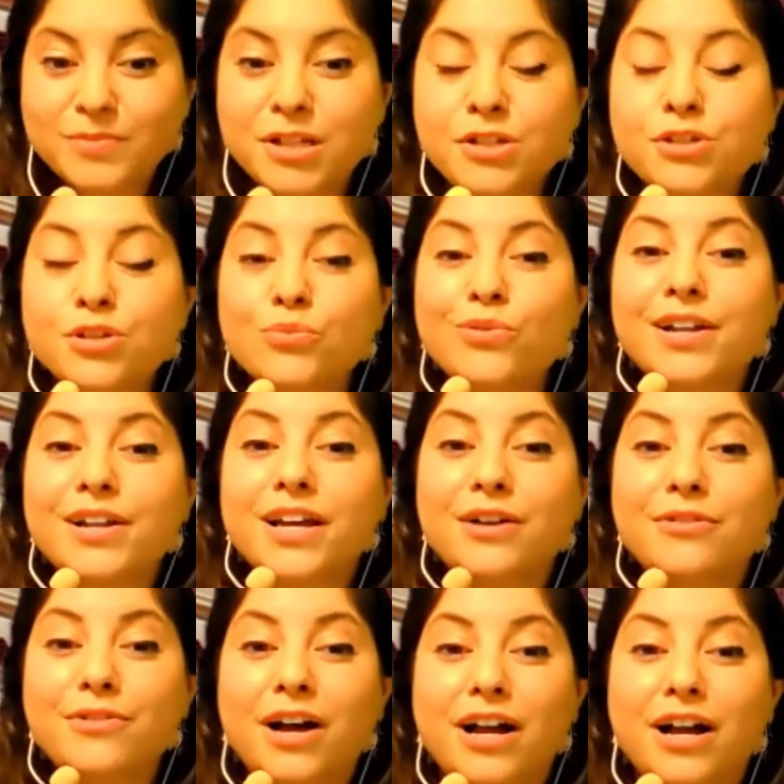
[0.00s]
So what
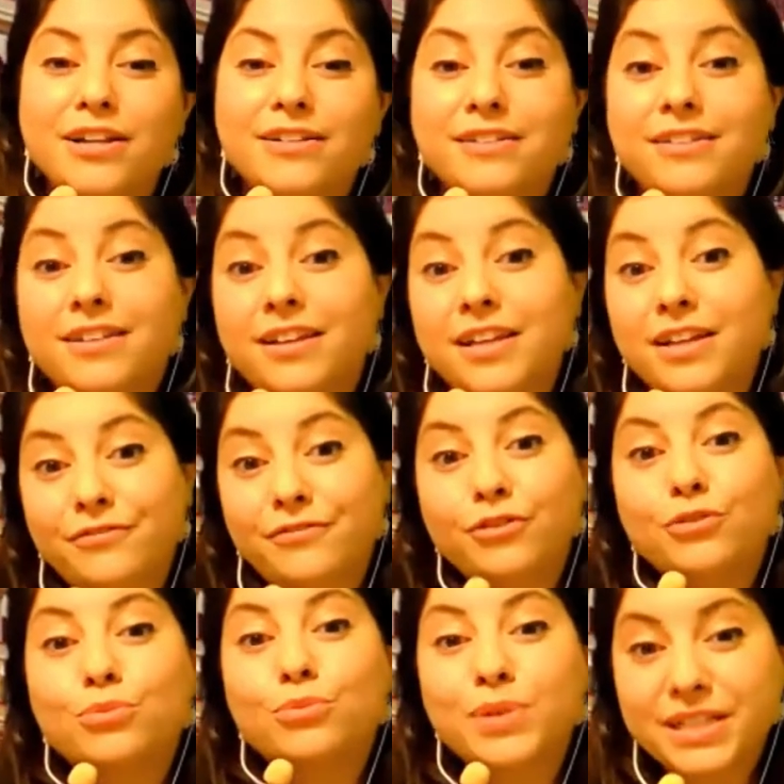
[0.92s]
I if
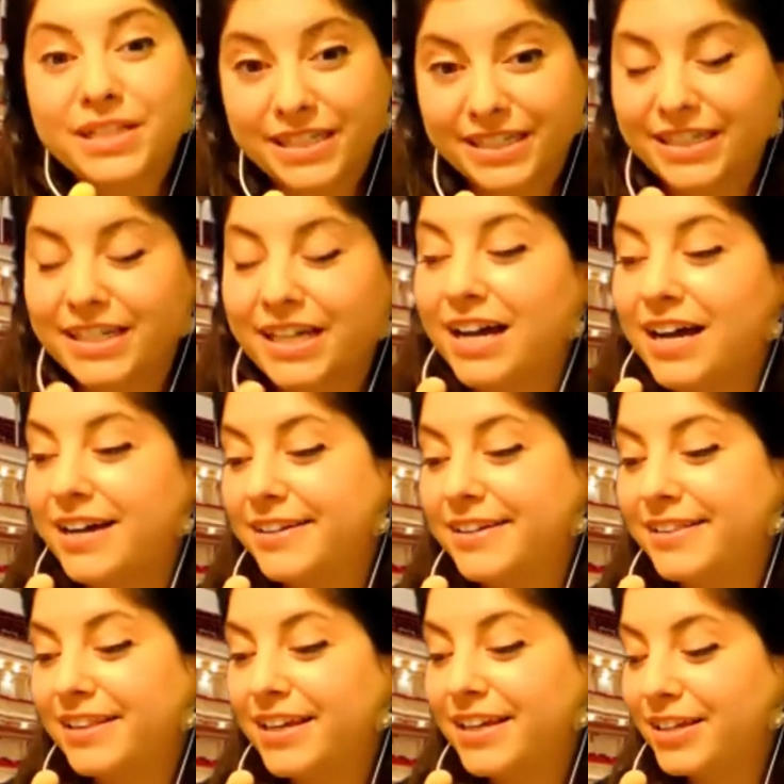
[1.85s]
you're willing,
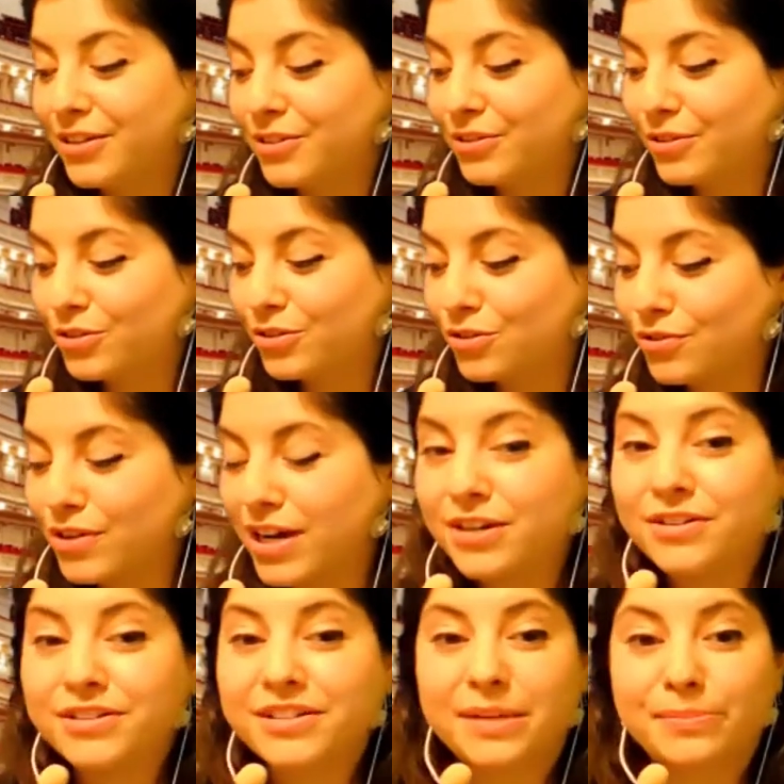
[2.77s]
I'd like you to try
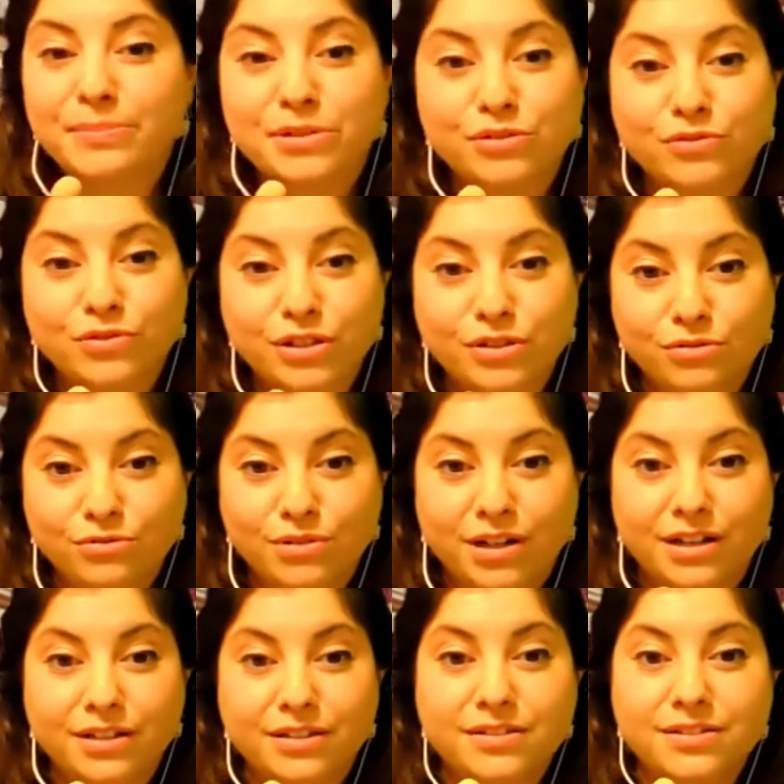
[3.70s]
to demonstrate to
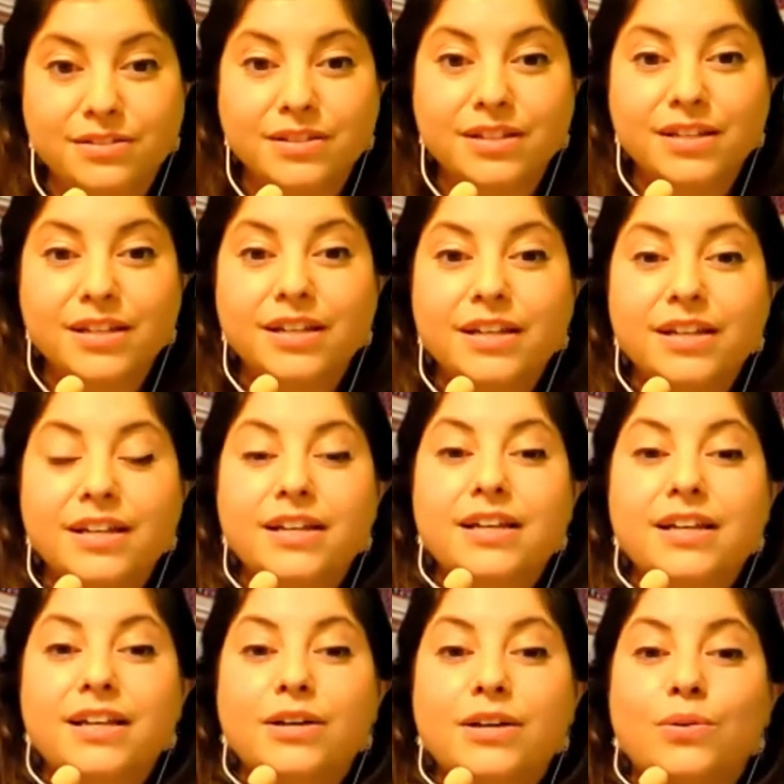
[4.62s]
us
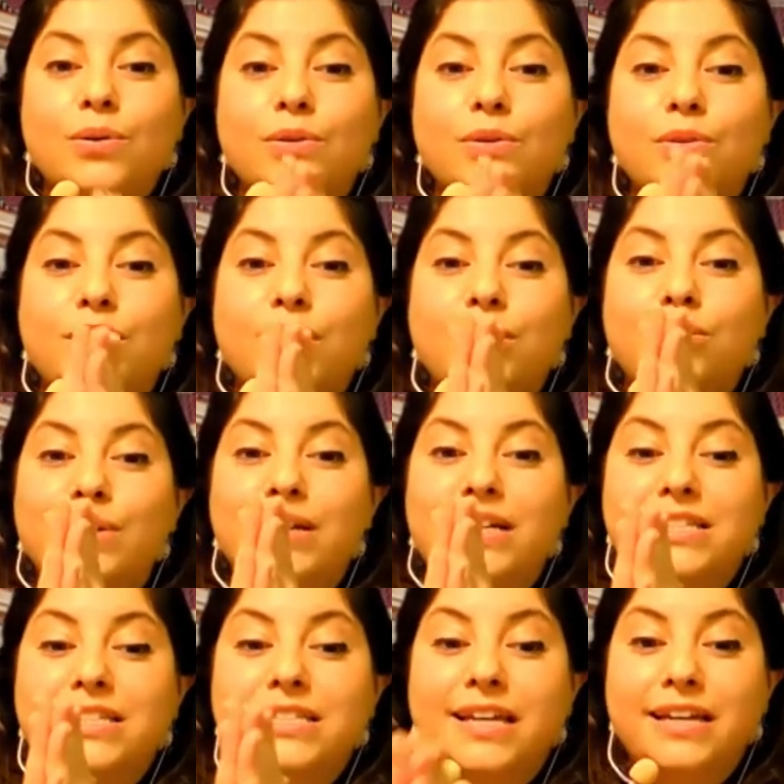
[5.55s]
that you
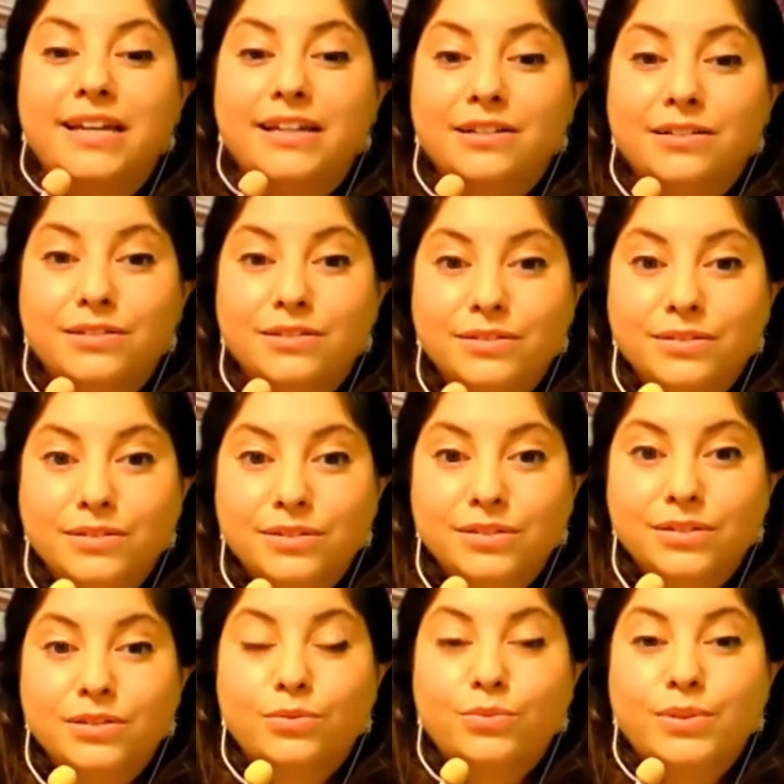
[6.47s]
exhale
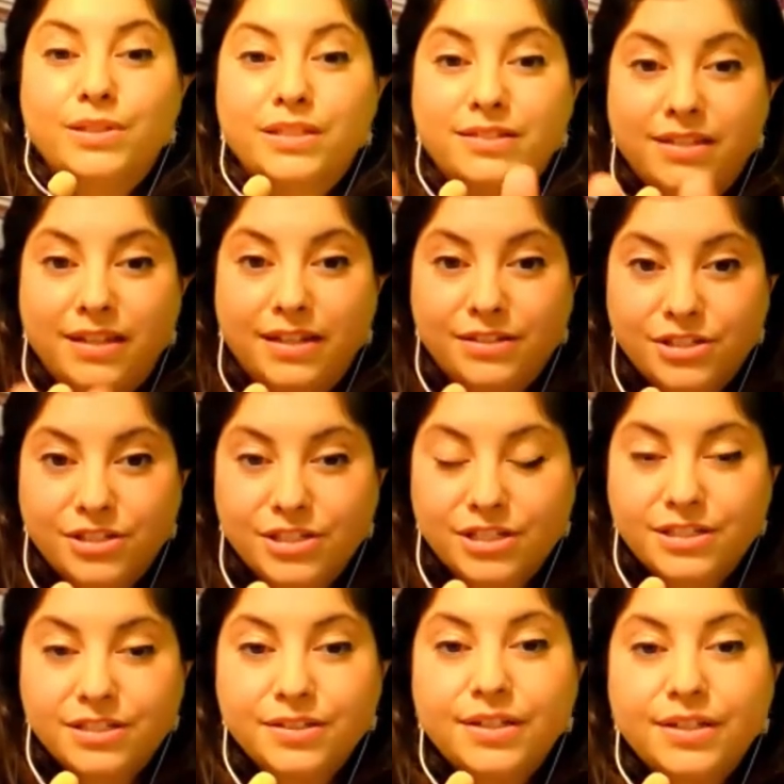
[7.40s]
with
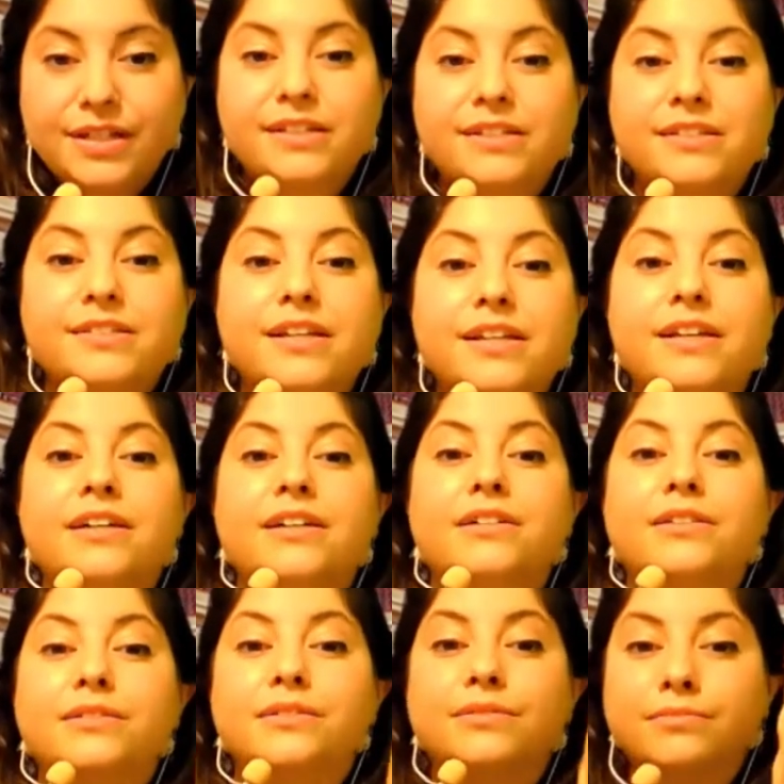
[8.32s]
attention,
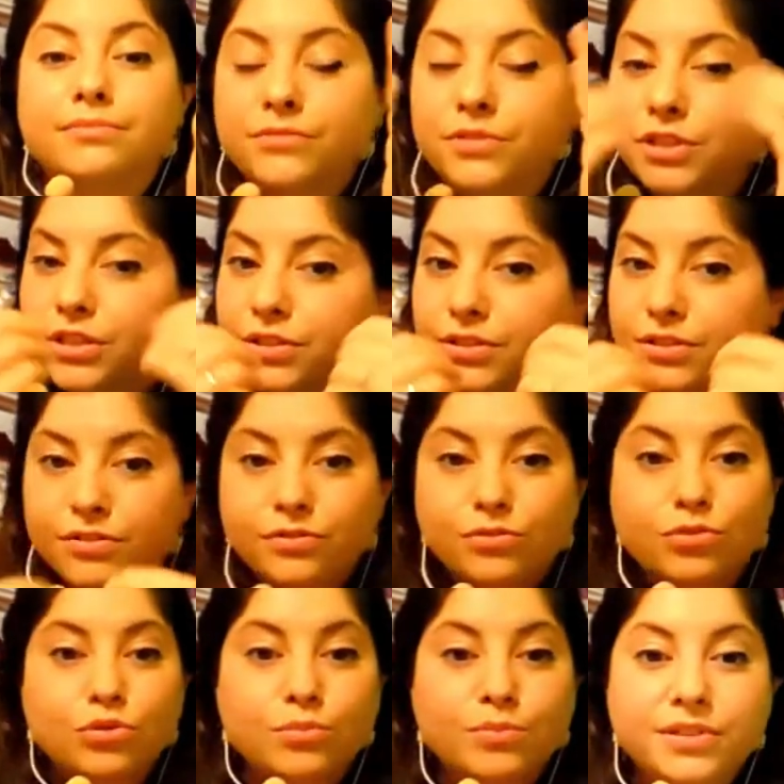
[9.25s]
exhale just
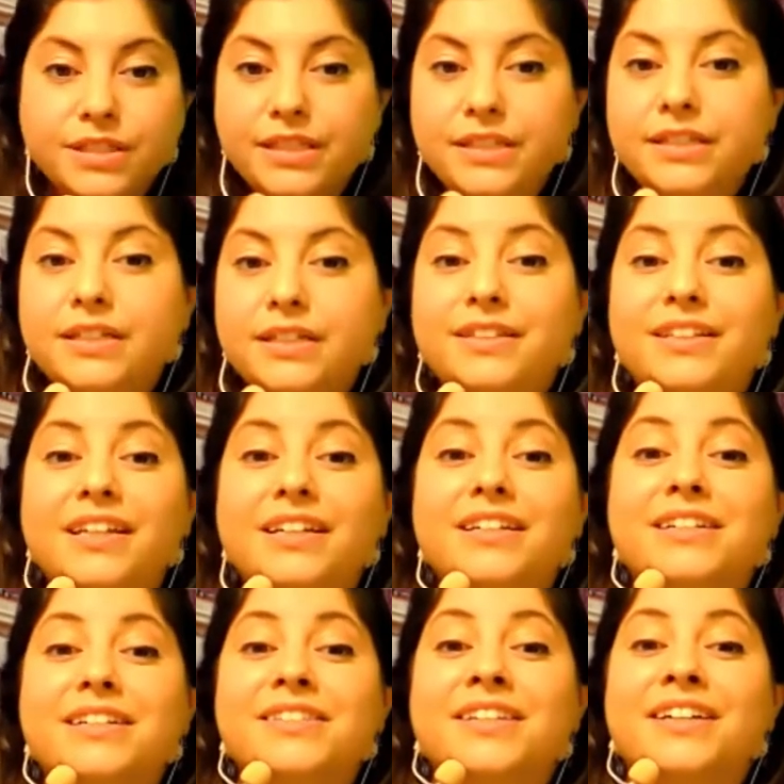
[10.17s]
normally, and then
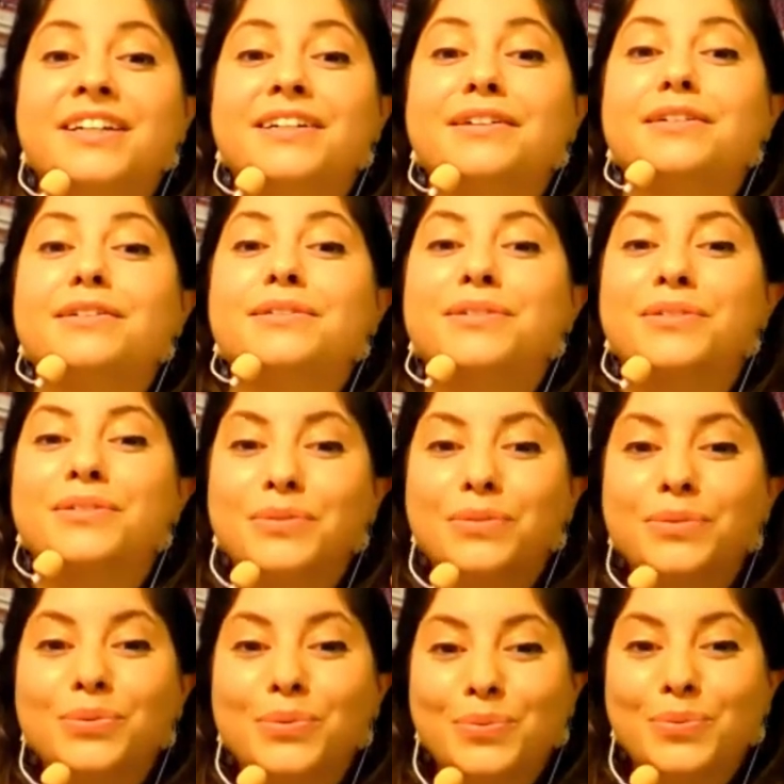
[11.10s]
exhale
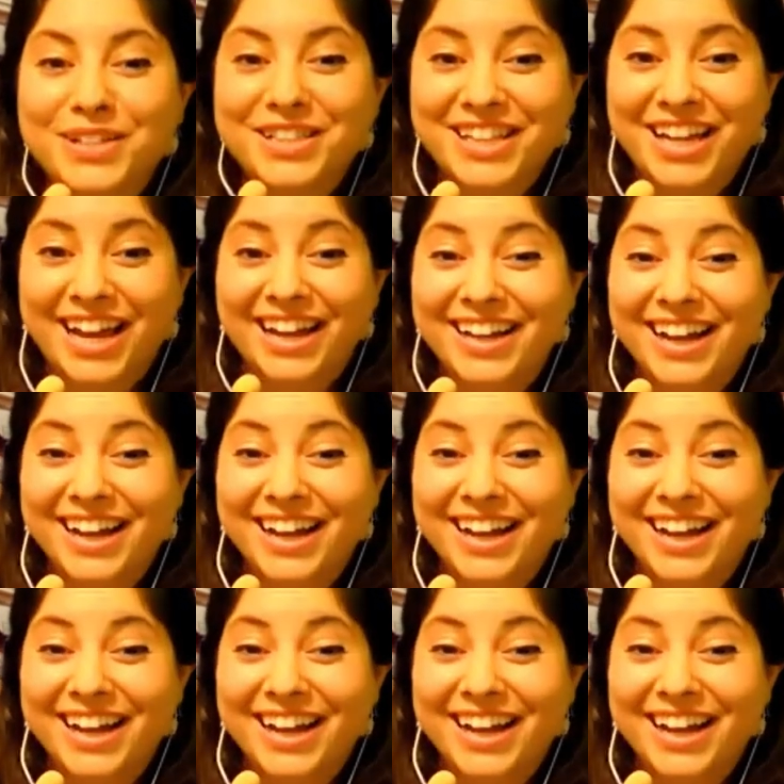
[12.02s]
with that